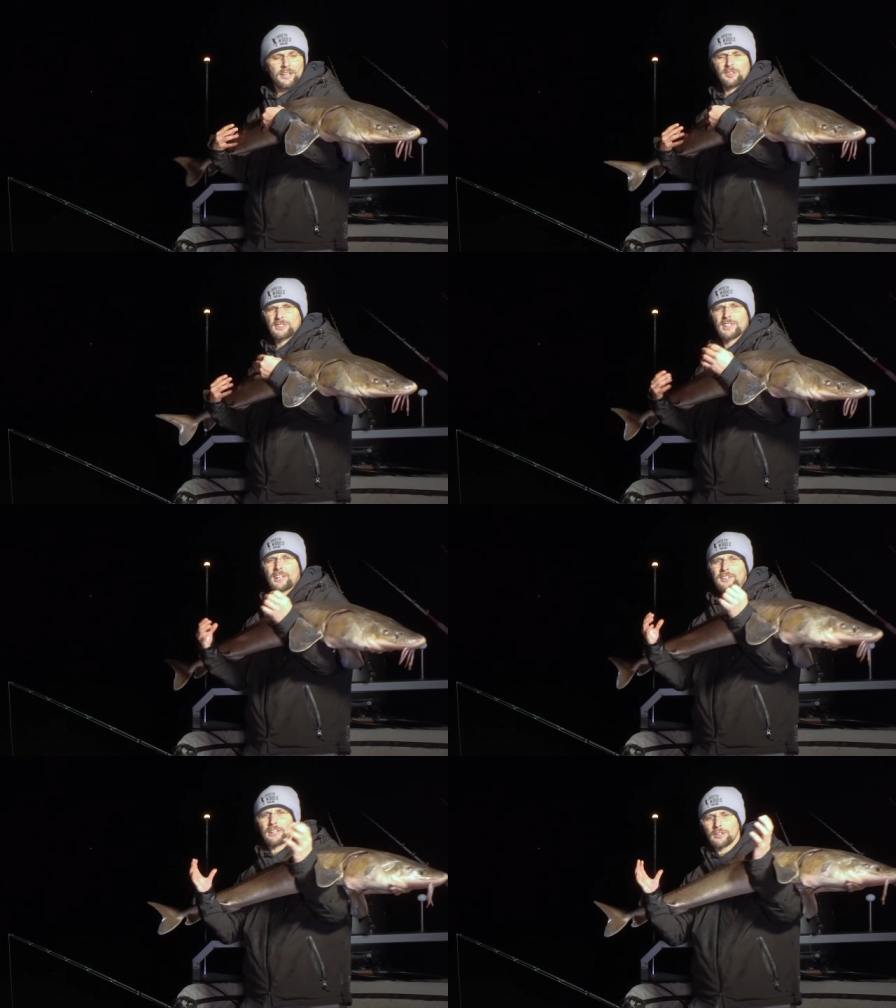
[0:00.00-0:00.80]
I know
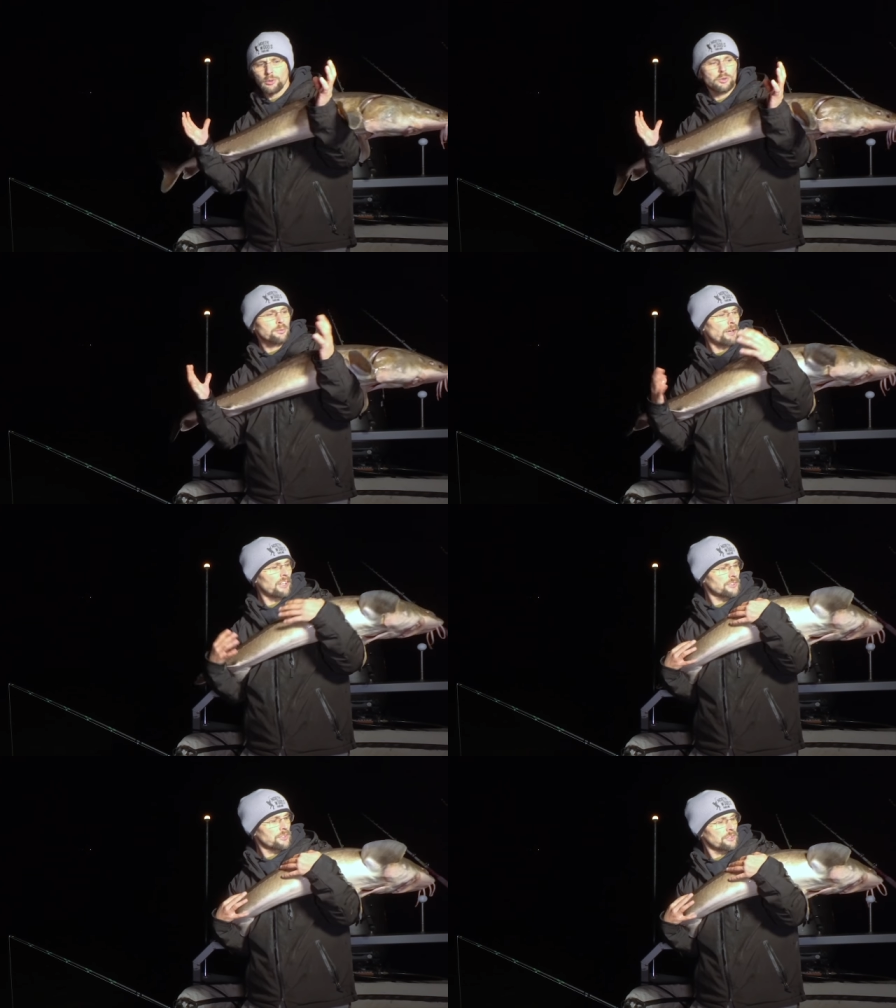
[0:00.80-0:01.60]
it's not the huge
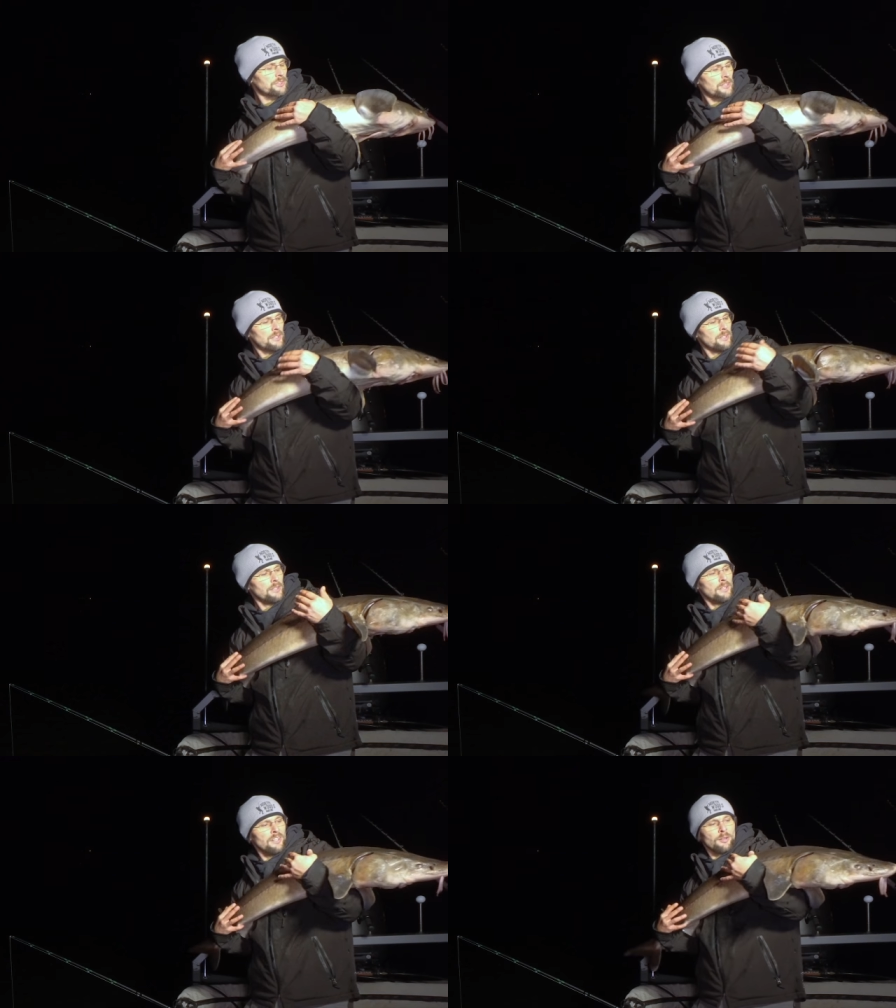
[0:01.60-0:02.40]
monsters,
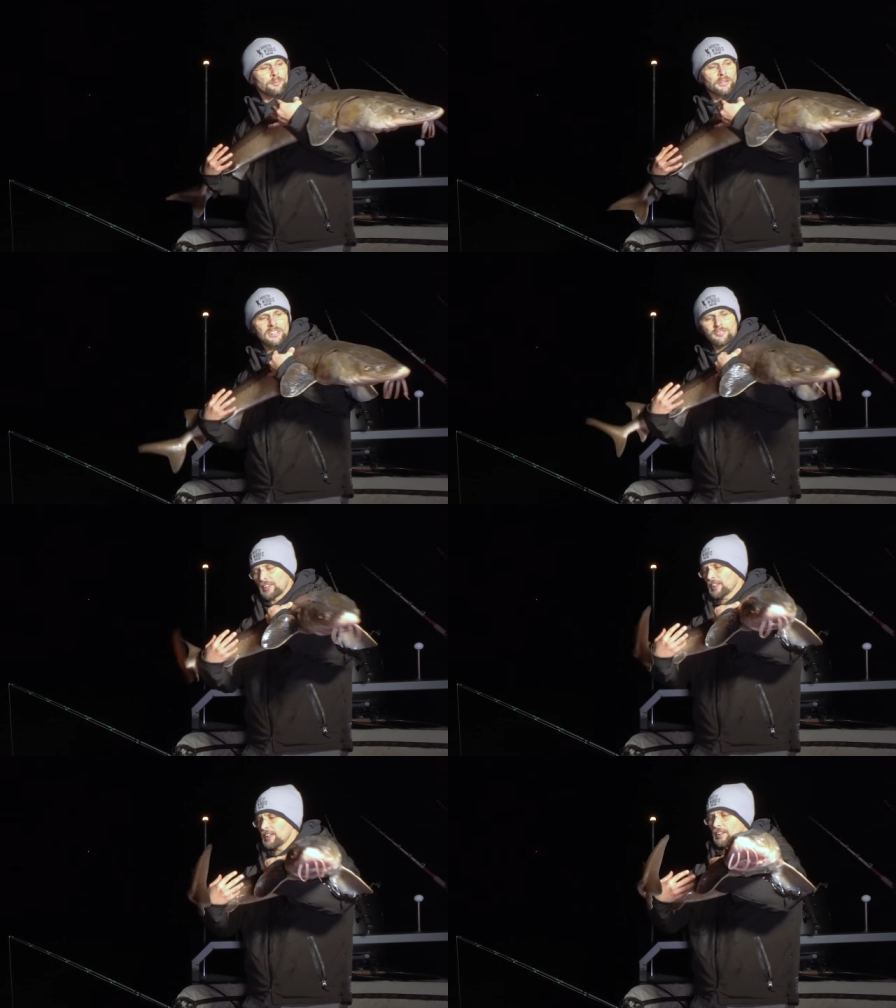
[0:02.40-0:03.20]
but
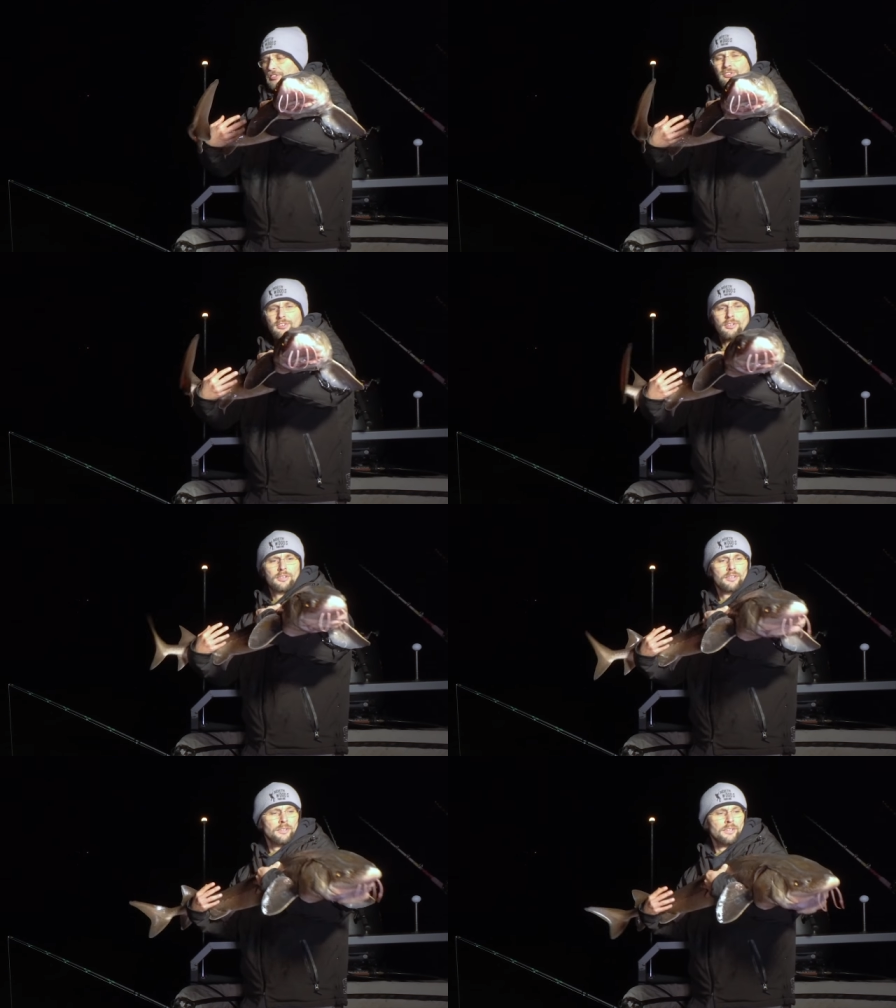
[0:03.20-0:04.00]
even this,
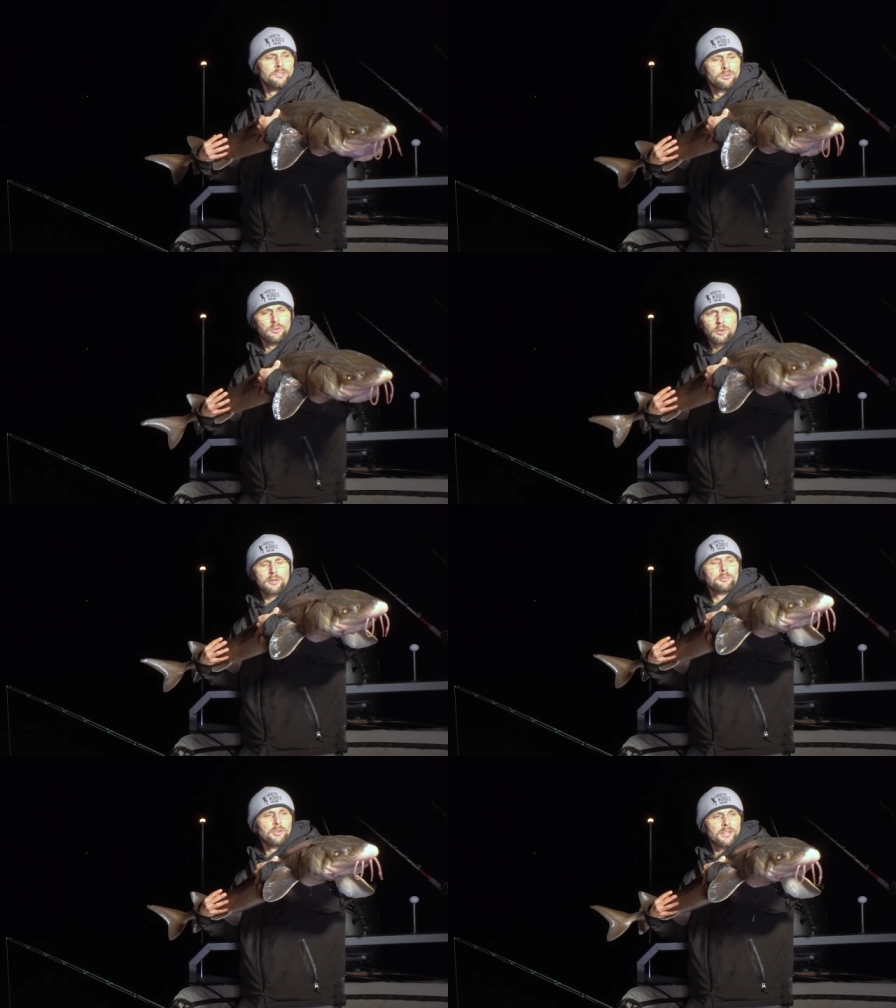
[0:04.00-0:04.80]
to
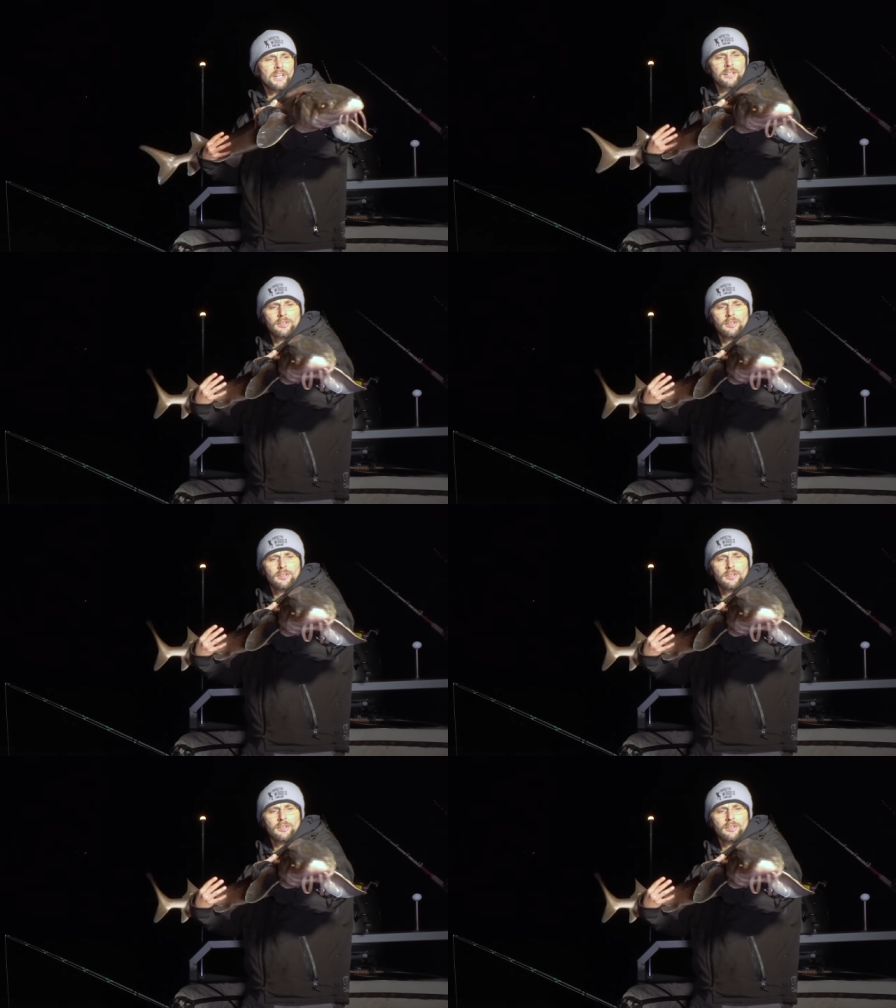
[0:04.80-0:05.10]
normal